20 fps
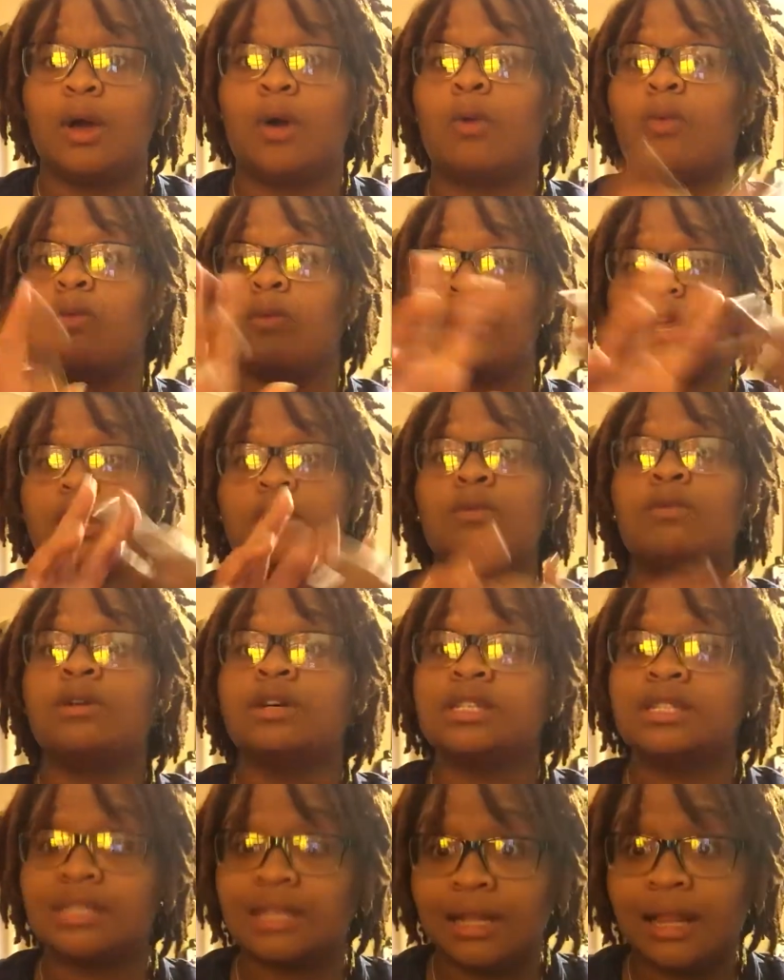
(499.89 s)
When it
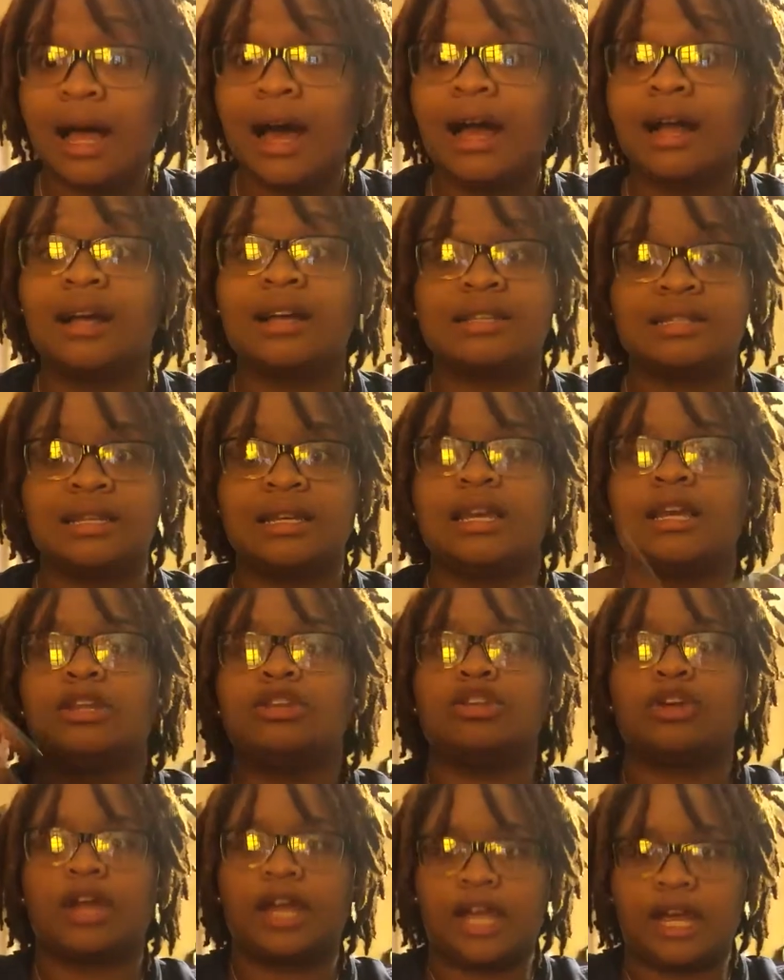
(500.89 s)
wants to lock, because
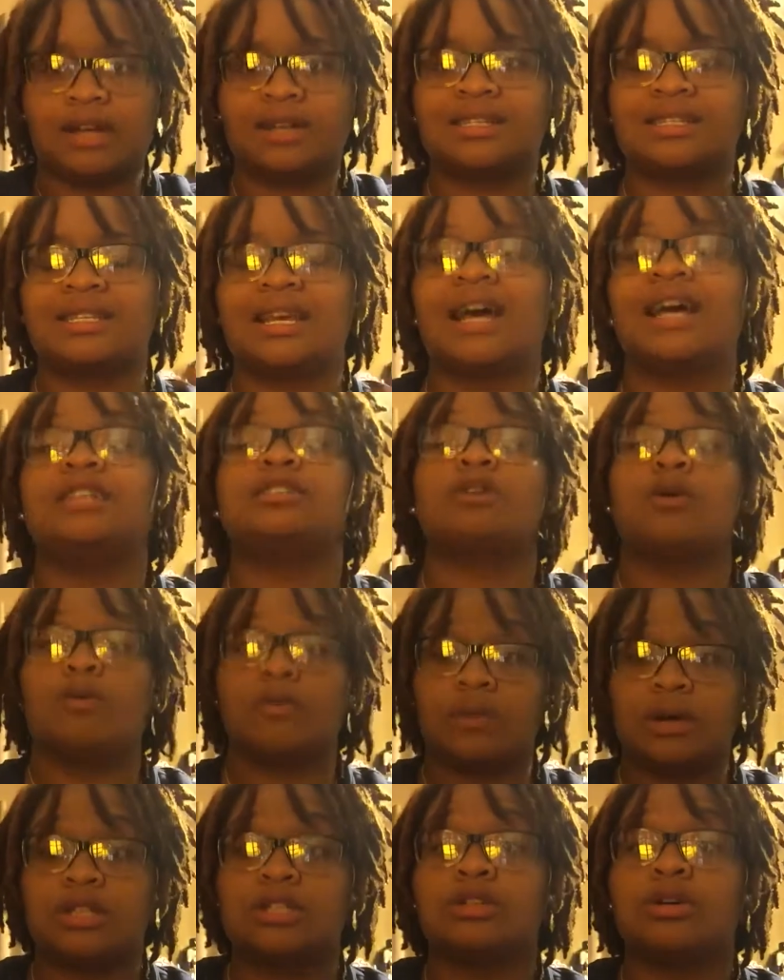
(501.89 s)
again, your hair decides
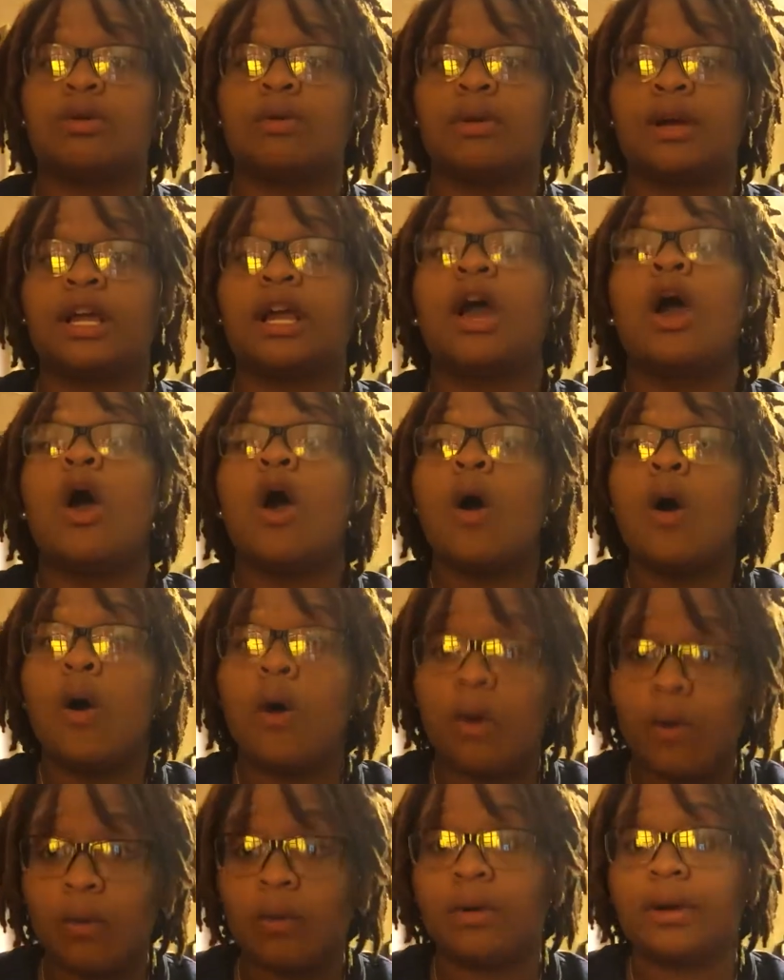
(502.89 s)
what's going
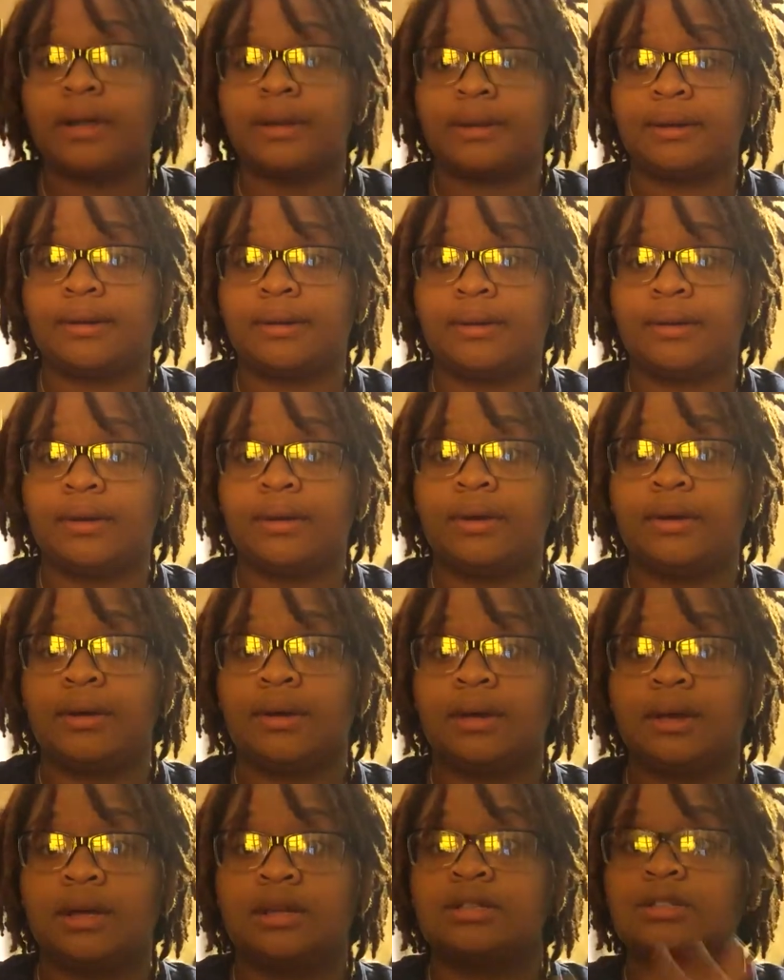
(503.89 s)
on.
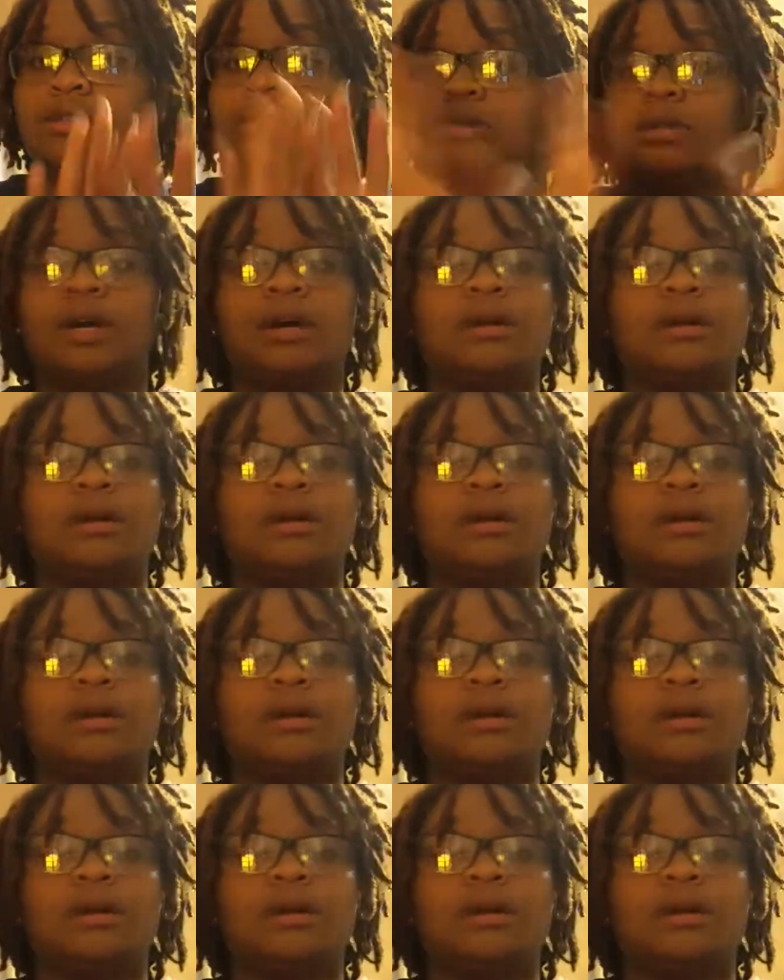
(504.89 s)
So